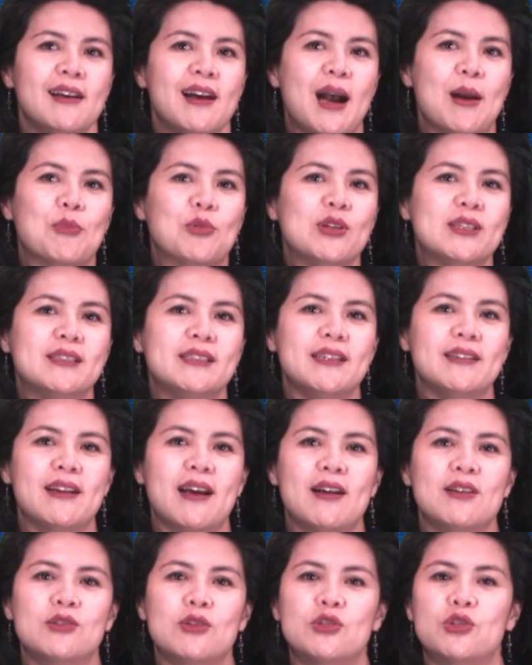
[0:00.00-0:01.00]
I'm Christine
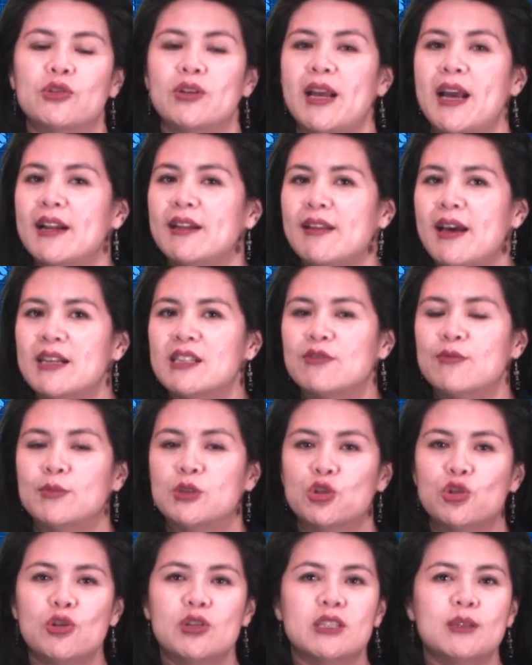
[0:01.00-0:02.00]
Niles. Those are your headlines from
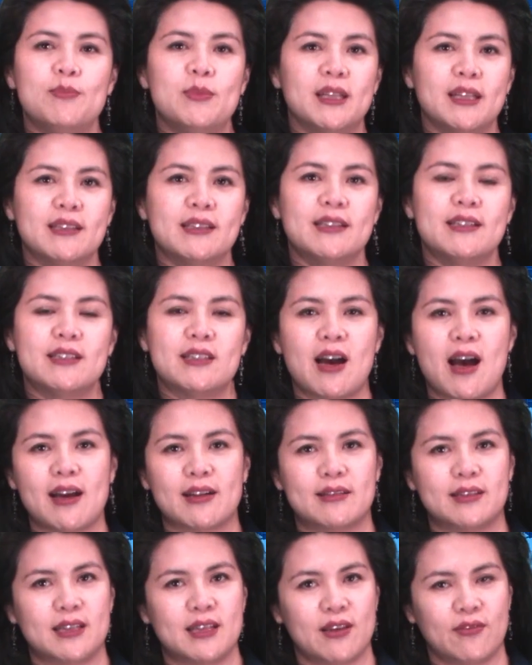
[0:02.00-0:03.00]

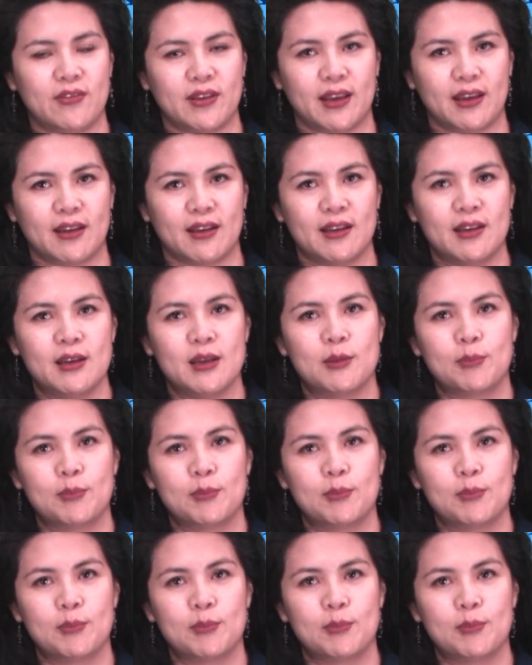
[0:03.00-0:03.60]
churchmilitant.tv.